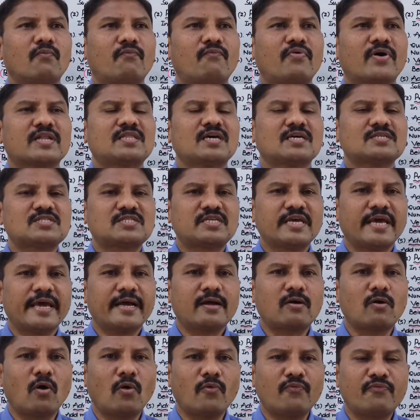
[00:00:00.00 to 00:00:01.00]
for the
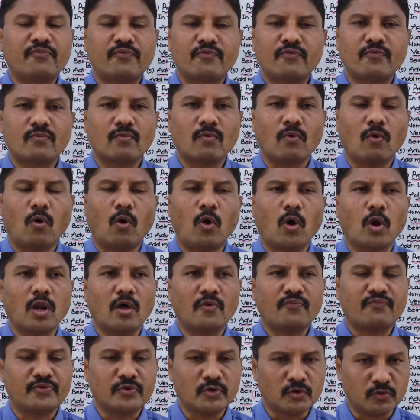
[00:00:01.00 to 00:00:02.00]
sake of all
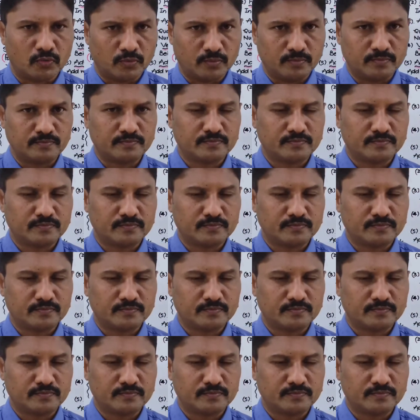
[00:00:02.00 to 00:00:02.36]
of you.